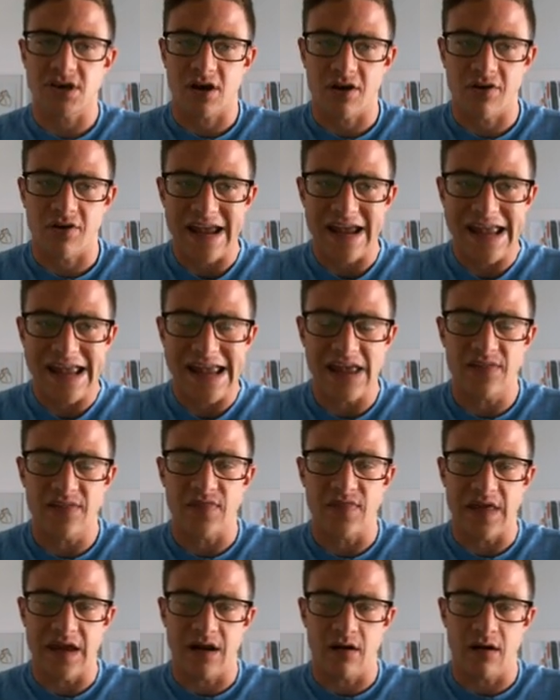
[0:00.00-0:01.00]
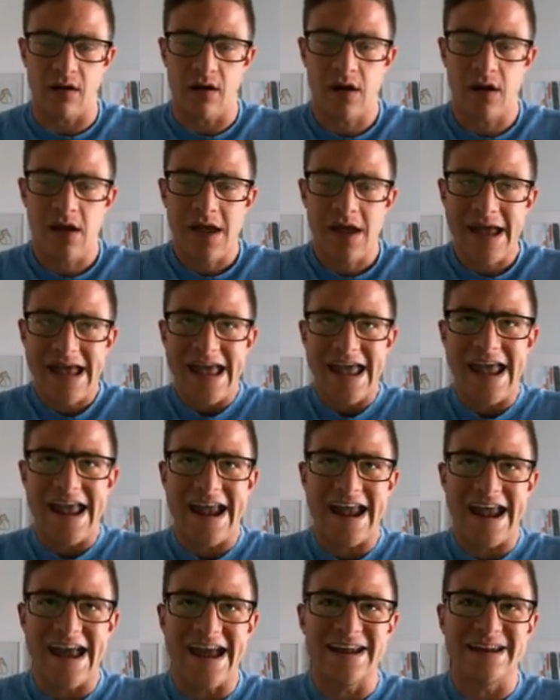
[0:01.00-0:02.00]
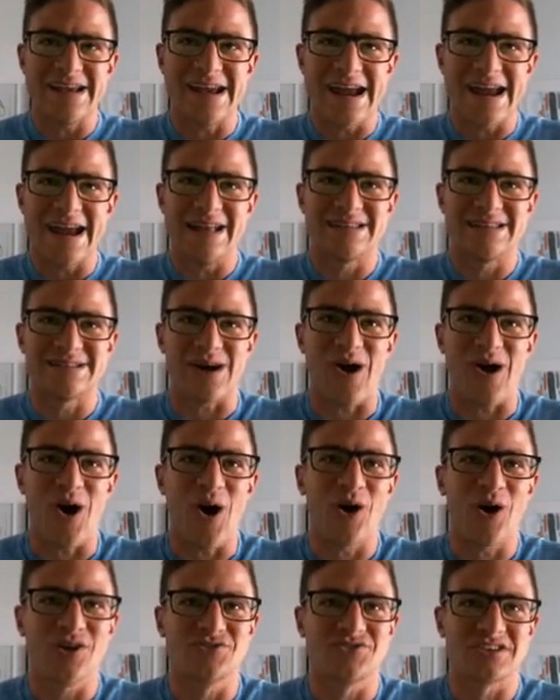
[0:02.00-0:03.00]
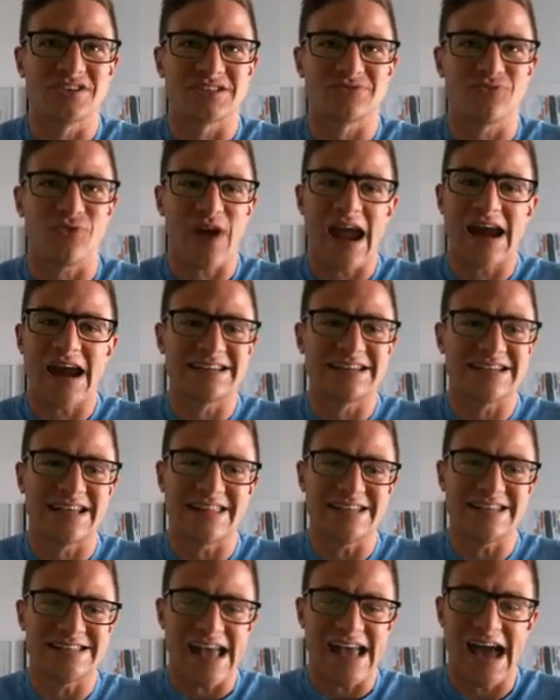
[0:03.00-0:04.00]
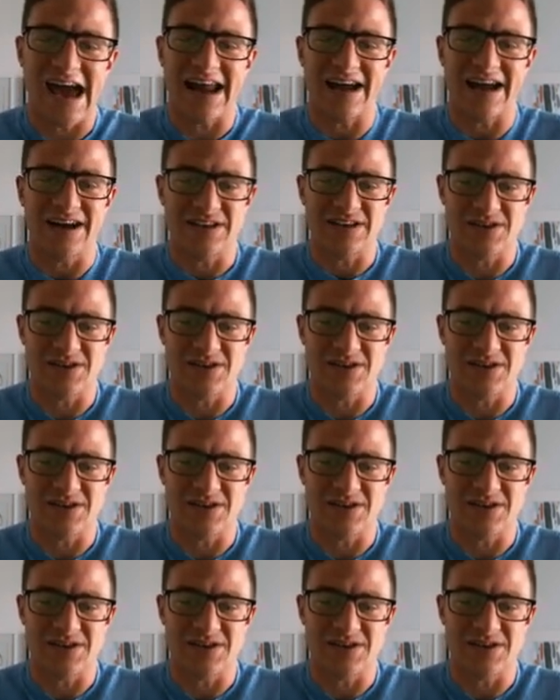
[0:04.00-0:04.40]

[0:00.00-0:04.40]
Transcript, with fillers: are in there, and it's all just reacting to the data.